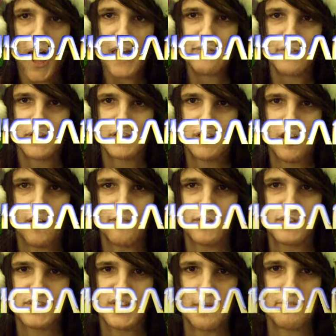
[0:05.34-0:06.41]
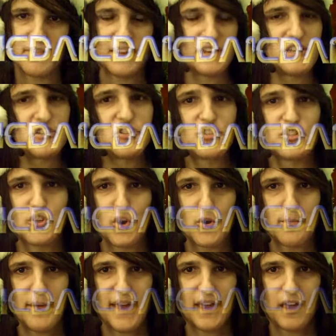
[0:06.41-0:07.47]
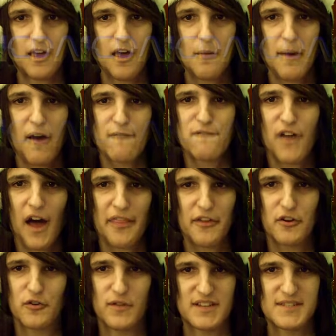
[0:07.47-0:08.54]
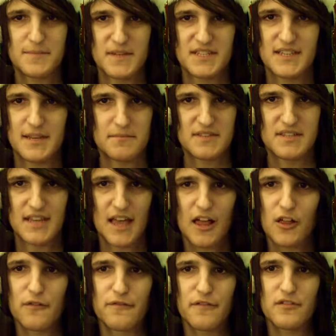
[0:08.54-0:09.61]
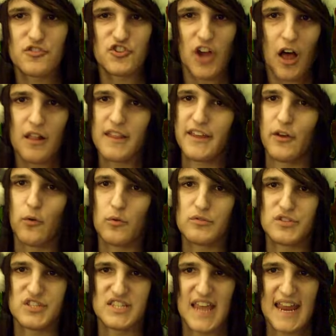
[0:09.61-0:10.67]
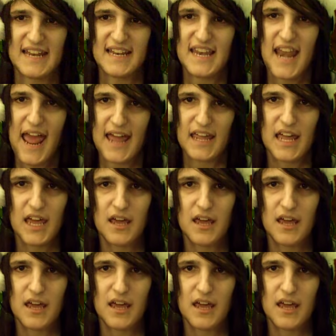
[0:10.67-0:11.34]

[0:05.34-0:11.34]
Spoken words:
I've uncovered something disturbing about Father Christmas himself, jolly old Saint Nick.